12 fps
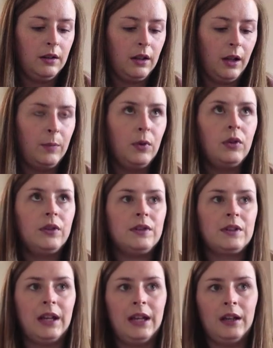I bought a
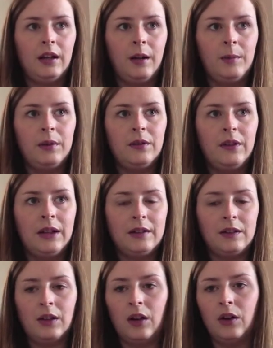skein a couple of years
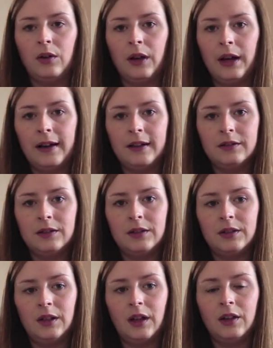ago at
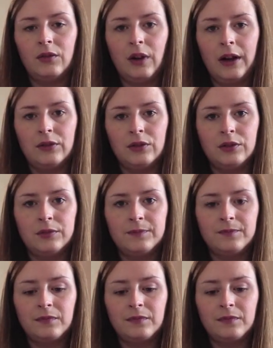Unravel.